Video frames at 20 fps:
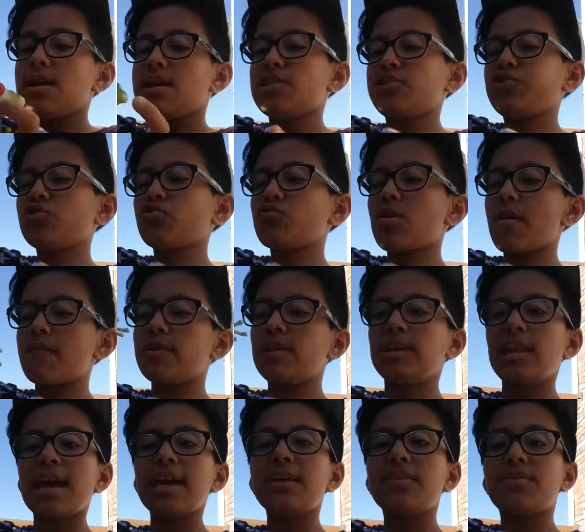is to grab
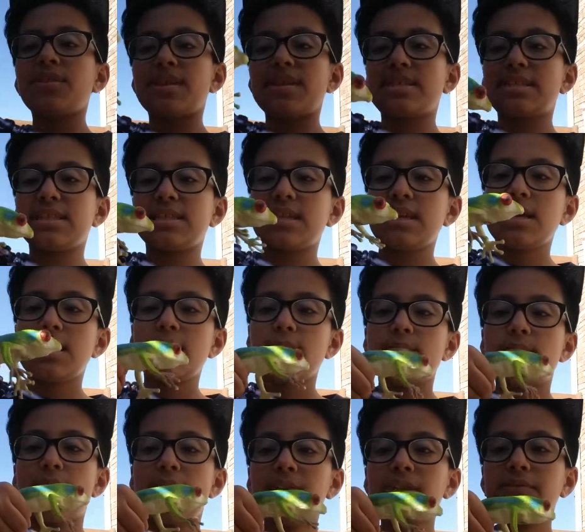it like this
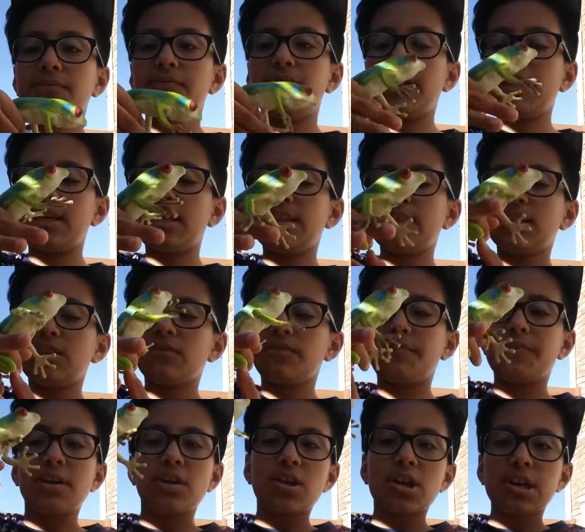by the feet, and then the
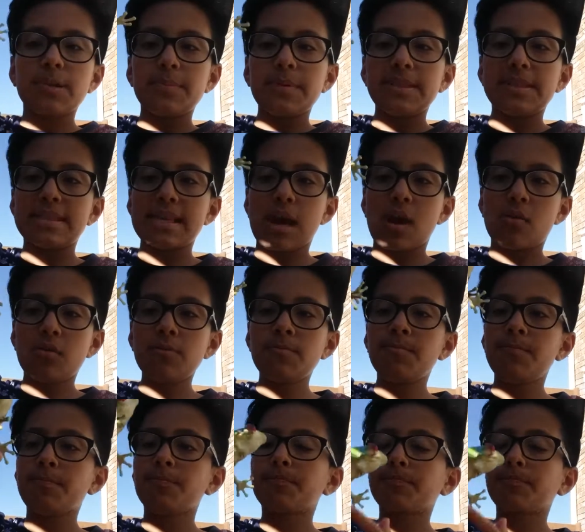feet are going to be down